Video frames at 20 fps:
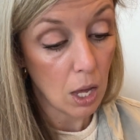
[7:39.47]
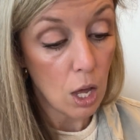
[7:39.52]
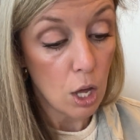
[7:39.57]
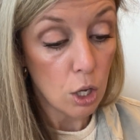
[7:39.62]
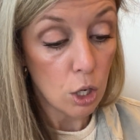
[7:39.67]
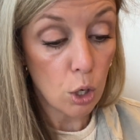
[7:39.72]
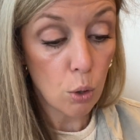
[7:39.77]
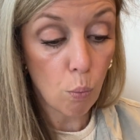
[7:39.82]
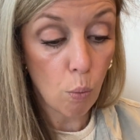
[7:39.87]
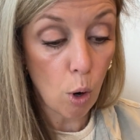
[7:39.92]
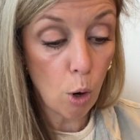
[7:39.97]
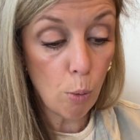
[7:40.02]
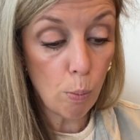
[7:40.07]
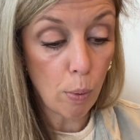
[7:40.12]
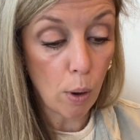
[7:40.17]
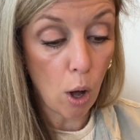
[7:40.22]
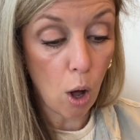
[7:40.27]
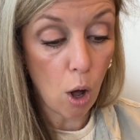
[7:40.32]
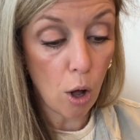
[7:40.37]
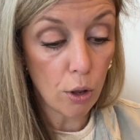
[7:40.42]
Europa
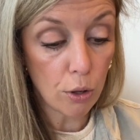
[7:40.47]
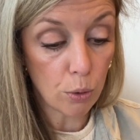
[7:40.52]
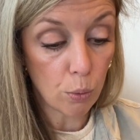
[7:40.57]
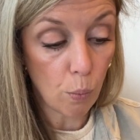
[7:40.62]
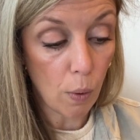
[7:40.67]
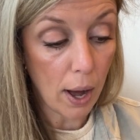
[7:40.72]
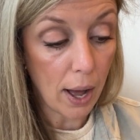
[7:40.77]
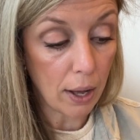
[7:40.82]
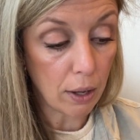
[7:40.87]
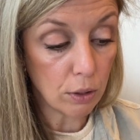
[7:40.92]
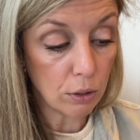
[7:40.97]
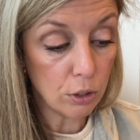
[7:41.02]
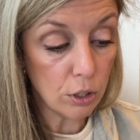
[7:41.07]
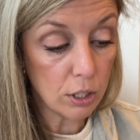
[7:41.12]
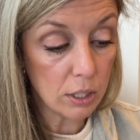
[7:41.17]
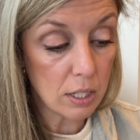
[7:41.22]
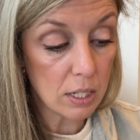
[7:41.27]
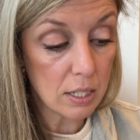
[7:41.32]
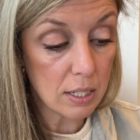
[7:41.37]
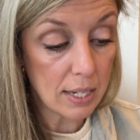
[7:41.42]
all the while
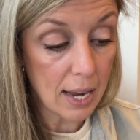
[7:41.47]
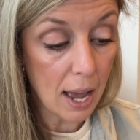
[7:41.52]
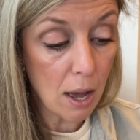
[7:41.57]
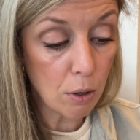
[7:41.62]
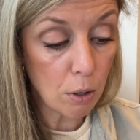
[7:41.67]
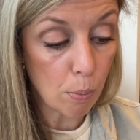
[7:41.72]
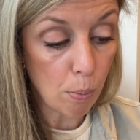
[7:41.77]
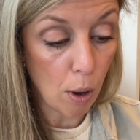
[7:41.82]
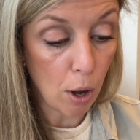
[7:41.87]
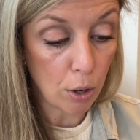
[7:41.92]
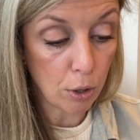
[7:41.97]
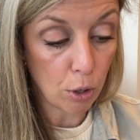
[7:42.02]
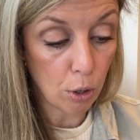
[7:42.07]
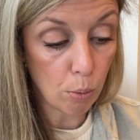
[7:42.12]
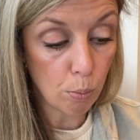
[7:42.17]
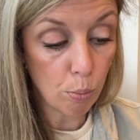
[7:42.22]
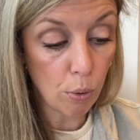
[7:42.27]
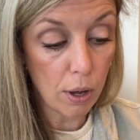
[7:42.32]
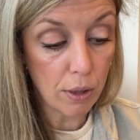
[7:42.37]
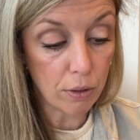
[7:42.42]
looked down upon her
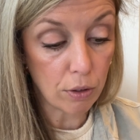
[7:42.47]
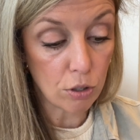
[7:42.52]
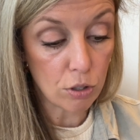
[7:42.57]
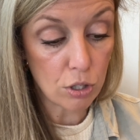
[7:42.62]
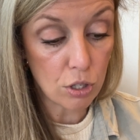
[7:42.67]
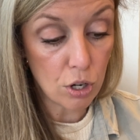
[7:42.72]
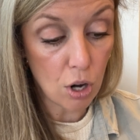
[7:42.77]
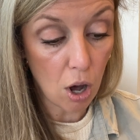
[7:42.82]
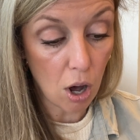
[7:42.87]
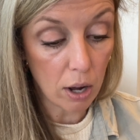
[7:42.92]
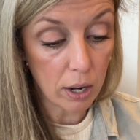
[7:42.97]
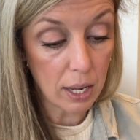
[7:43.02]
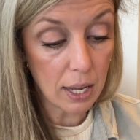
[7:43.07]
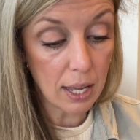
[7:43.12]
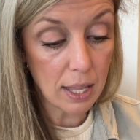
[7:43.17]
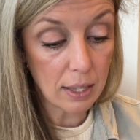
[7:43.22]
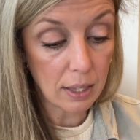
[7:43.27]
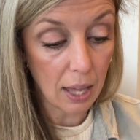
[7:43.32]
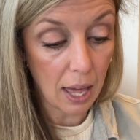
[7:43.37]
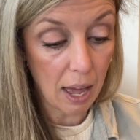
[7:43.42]
brothers, nodding
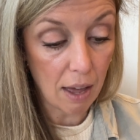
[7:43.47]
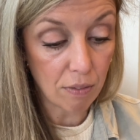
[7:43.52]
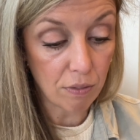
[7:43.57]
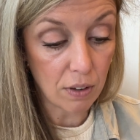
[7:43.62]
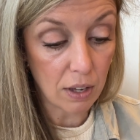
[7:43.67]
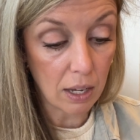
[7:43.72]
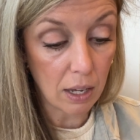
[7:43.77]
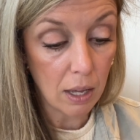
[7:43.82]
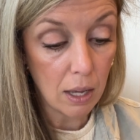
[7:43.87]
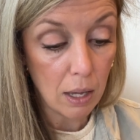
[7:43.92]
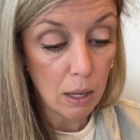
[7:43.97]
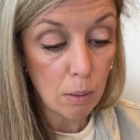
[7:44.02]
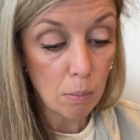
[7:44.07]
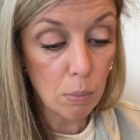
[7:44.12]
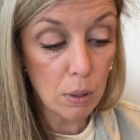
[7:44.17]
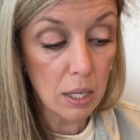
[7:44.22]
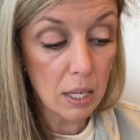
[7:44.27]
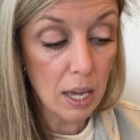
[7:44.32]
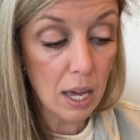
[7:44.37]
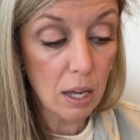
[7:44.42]
and laughing,
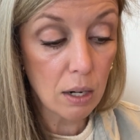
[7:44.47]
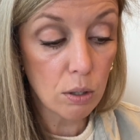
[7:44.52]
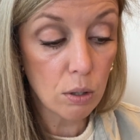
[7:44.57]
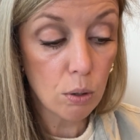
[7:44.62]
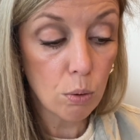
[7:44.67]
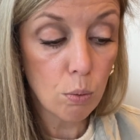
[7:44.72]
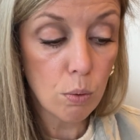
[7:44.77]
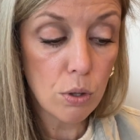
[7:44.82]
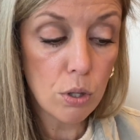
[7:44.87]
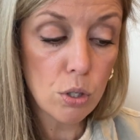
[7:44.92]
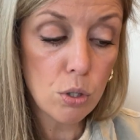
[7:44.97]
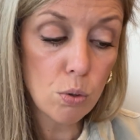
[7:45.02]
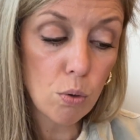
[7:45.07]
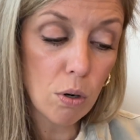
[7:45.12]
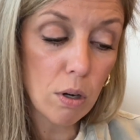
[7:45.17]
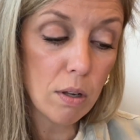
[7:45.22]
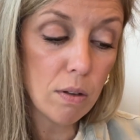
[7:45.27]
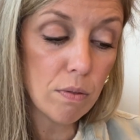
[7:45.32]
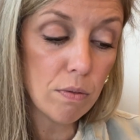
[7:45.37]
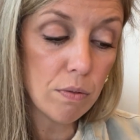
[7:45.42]
but yet with a
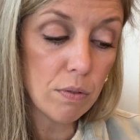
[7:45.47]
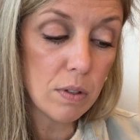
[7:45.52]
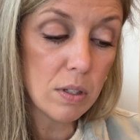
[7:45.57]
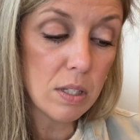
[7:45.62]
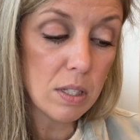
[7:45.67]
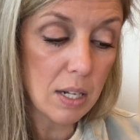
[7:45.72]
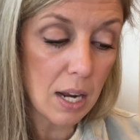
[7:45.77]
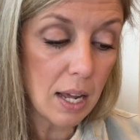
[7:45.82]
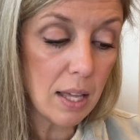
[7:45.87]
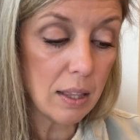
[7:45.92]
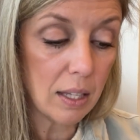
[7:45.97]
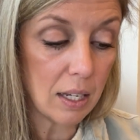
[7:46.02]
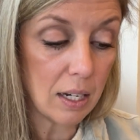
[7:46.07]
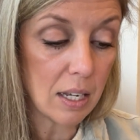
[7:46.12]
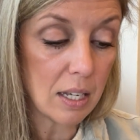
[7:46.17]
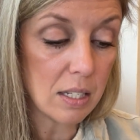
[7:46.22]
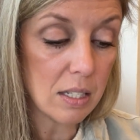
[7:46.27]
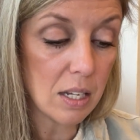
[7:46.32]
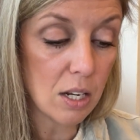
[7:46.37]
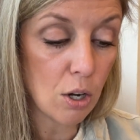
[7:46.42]
sort of
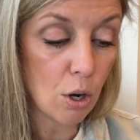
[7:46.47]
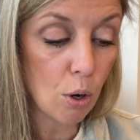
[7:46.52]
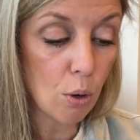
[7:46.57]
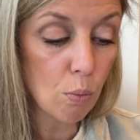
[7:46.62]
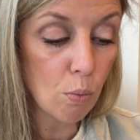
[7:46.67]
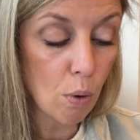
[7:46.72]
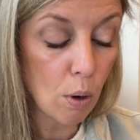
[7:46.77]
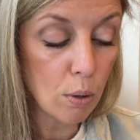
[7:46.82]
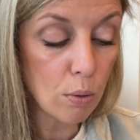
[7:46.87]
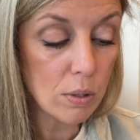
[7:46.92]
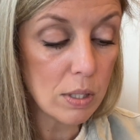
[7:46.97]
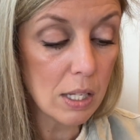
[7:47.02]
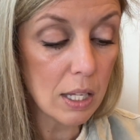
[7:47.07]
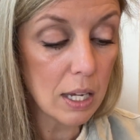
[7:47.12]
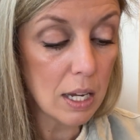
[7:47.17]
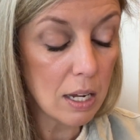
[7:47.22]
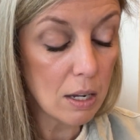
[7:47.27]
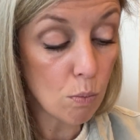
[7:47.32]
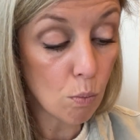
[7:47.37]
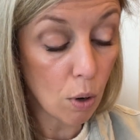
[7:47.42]
stateliness in her
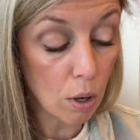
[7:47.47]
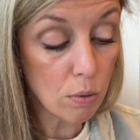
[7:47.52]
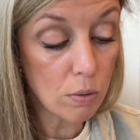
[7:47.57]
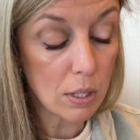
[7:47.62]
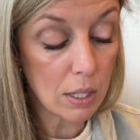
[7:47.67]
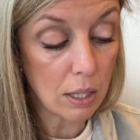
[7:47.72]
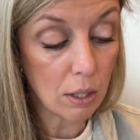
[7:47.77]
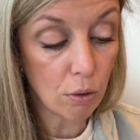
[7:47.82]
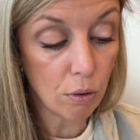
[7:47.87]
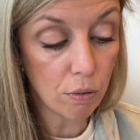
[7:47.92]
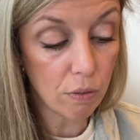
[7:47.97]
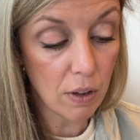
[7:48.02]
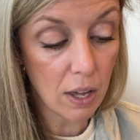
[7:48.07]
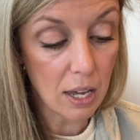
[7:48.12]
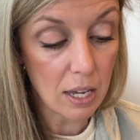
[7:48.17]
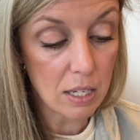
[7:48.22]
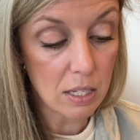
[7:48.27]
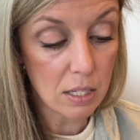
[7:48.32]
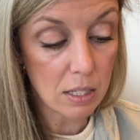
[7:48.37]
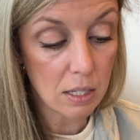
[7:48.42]
rosy little
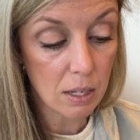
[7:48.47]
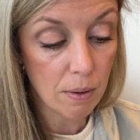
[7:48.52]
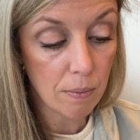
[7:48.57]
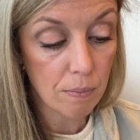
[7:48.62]
face.